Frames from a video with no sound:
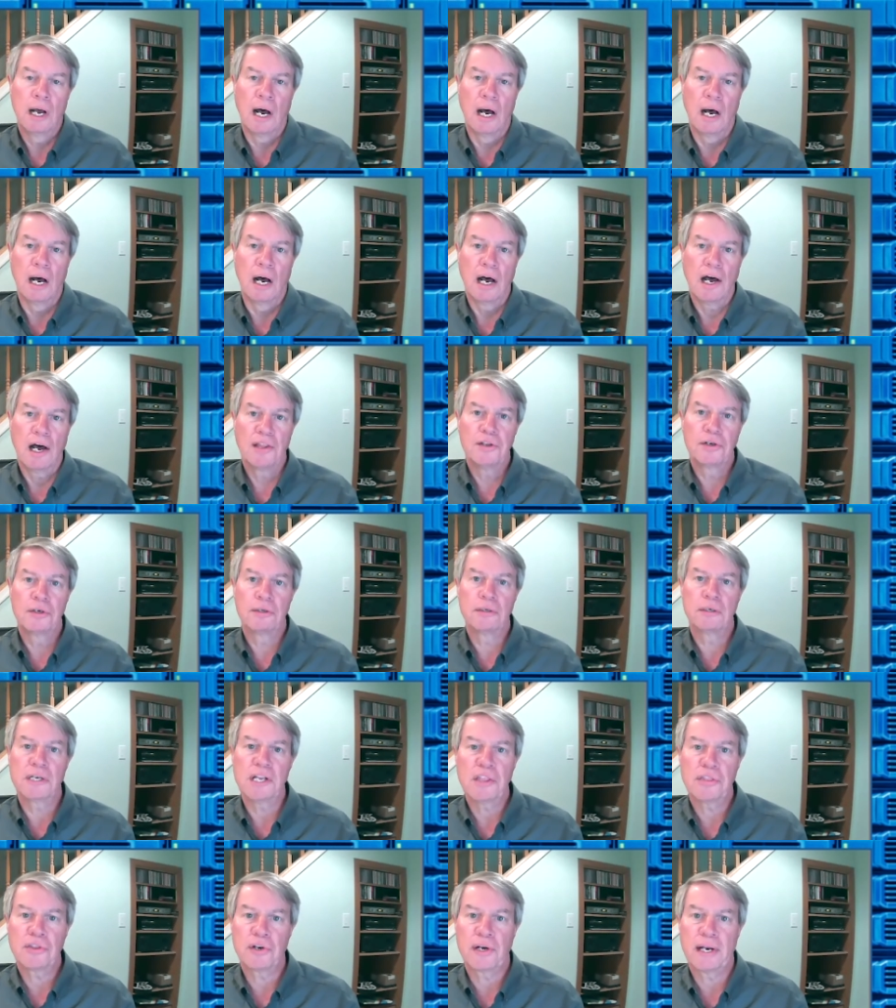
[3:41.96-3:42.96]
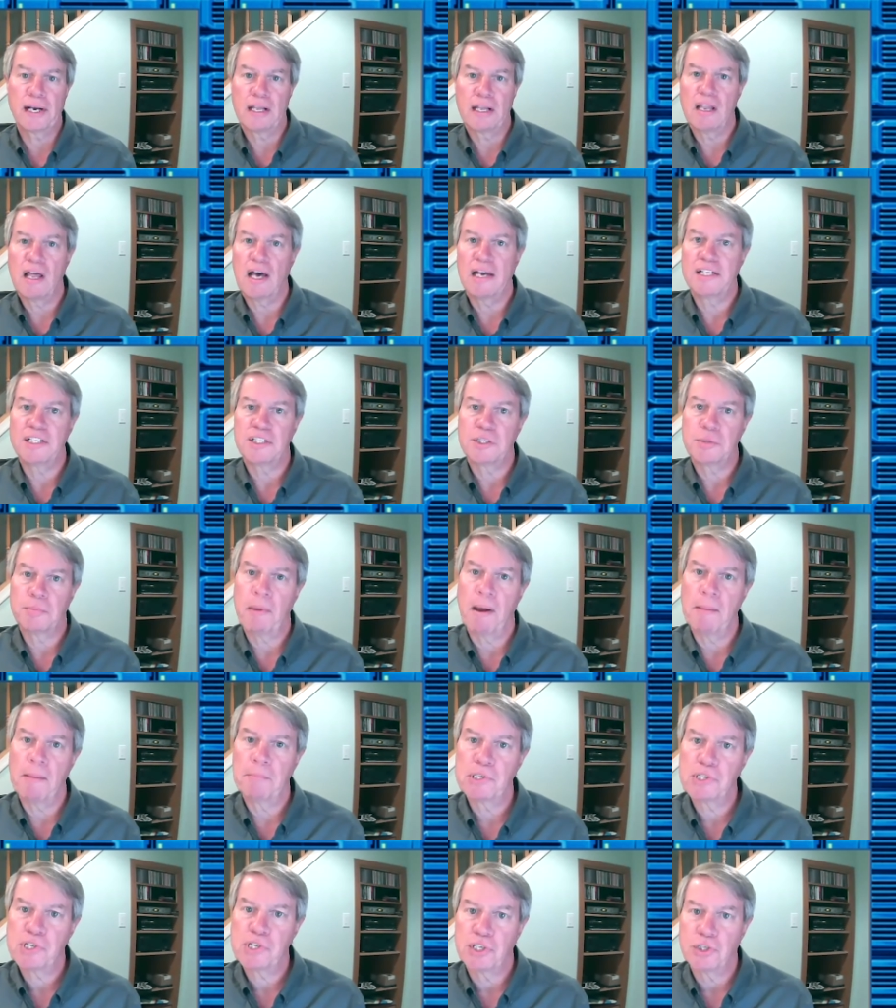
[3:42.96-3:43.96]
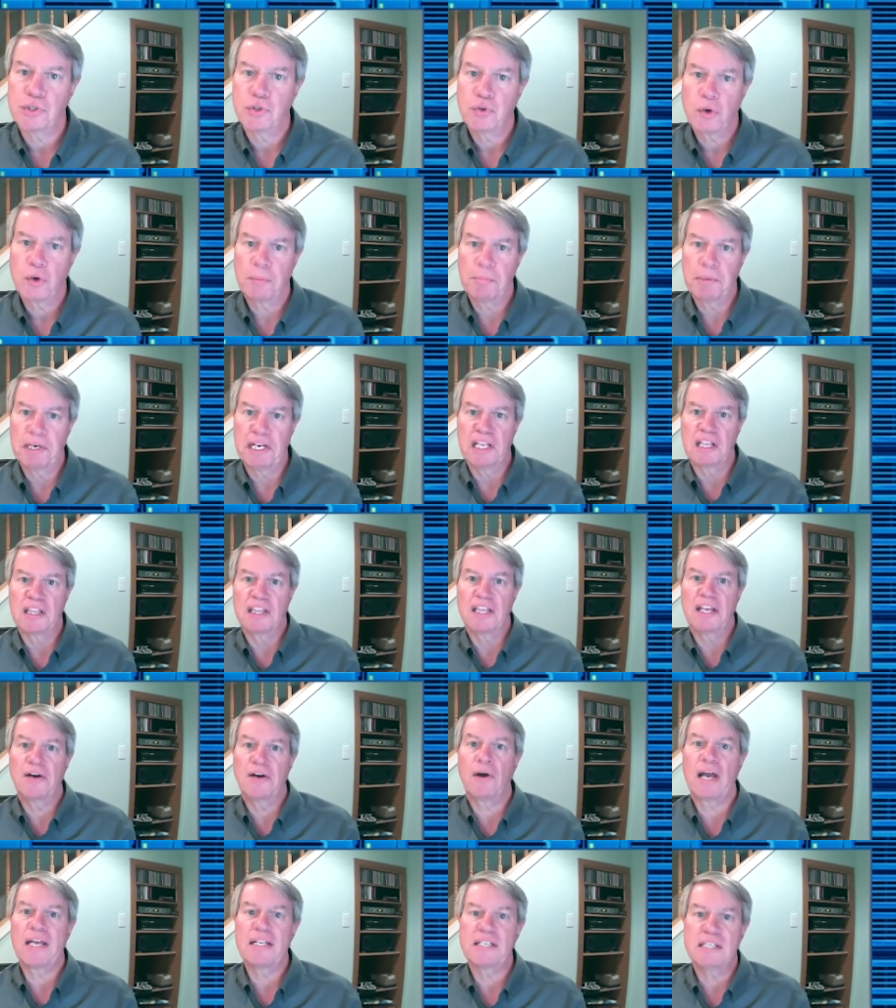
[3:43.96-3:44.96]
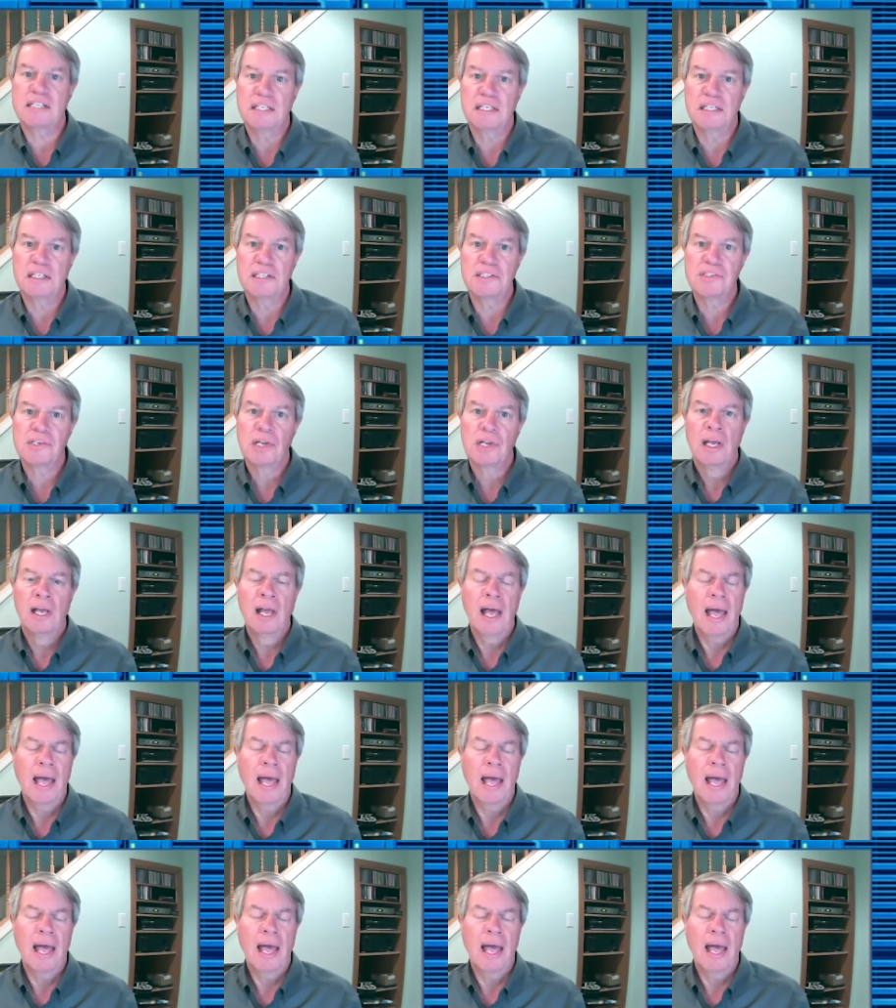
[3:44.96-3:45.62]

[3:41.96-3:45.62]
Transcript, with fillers: uh, other Ethernet Alliance members contributing their ideas,